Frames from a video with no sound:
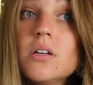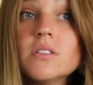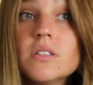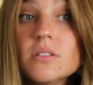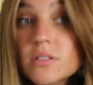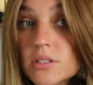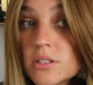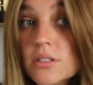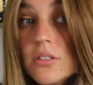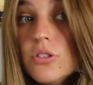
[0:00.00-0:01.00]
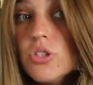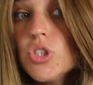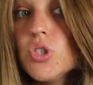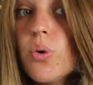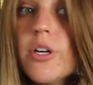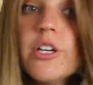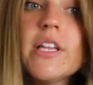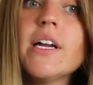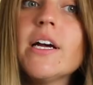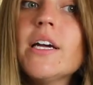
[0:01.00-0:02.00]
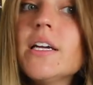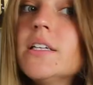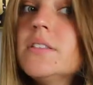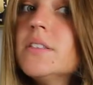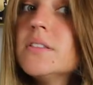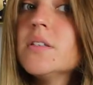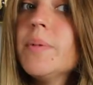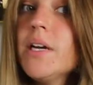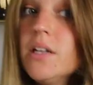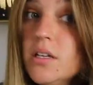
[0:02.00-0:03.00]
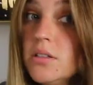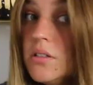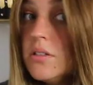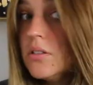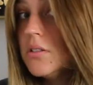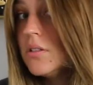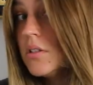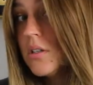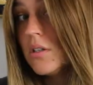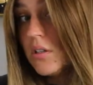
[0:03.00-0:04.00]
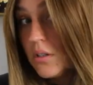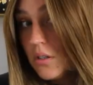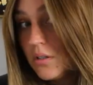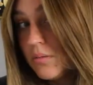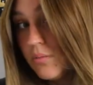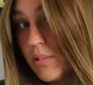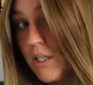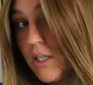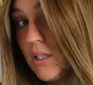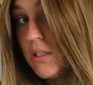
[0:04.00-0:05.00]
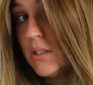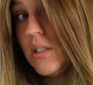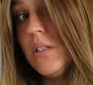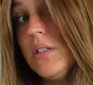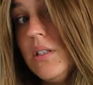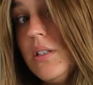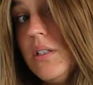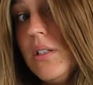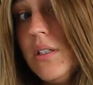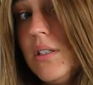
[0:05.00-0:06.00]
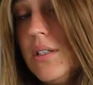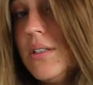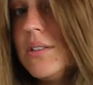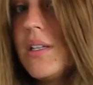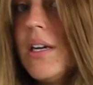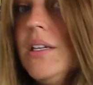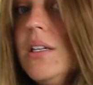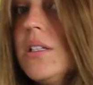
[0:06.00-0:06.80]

It's a little shorter than I anticipated, but it's kind of